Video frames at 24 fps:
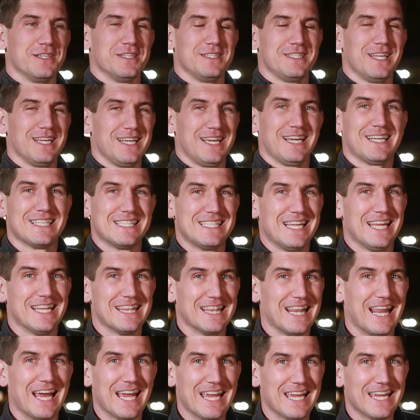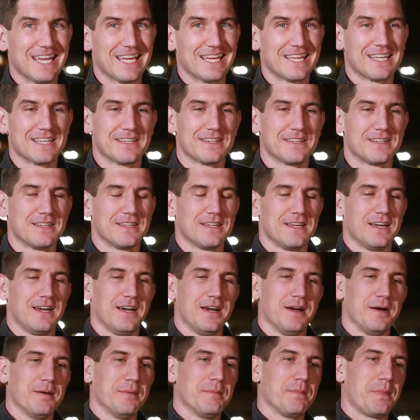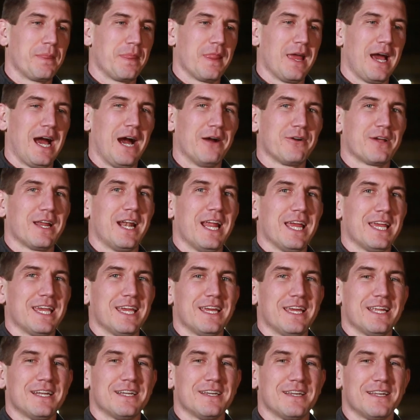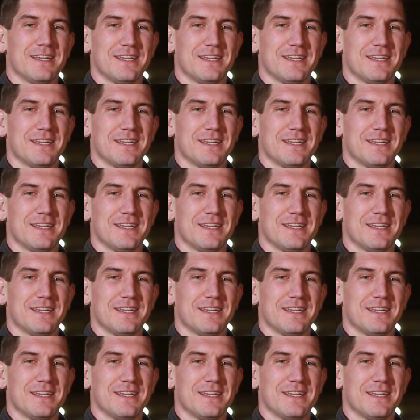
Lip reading: to extend light? How can I get